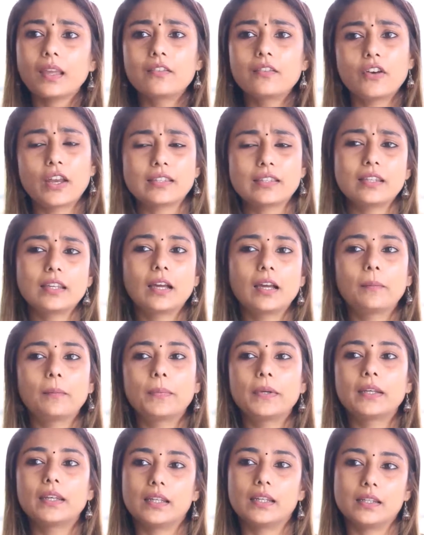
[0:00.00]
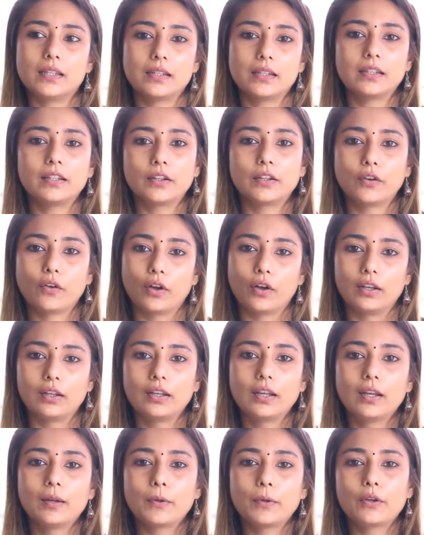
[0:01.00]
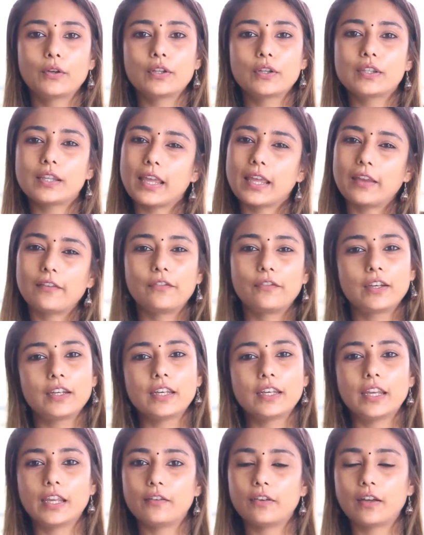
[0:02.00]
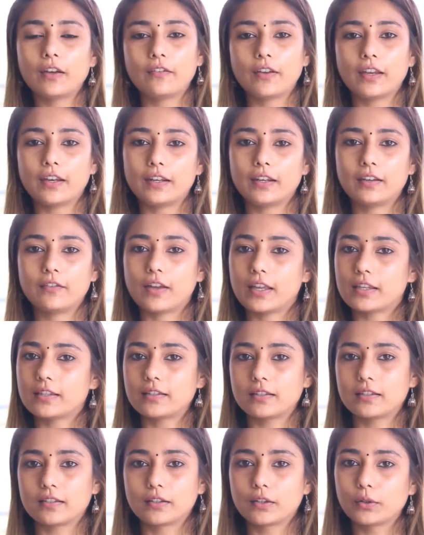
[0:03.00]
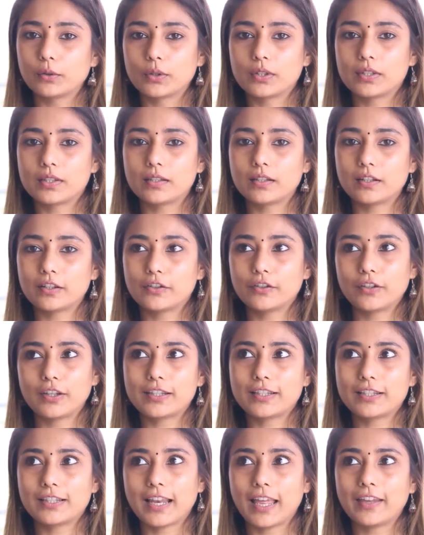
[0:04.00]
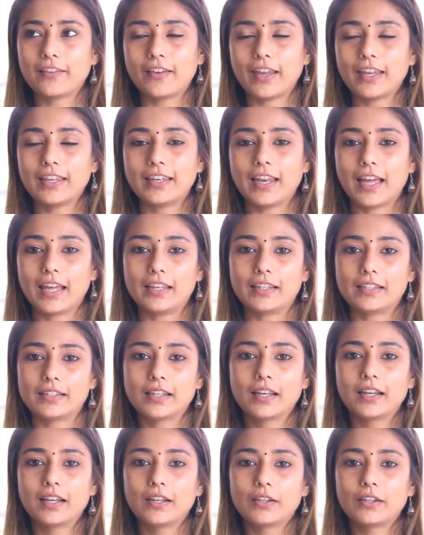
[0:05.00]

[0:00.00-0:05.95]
dressing up in Indian and all, because every day we are wearing Western clothes here, so it's, like, very nice.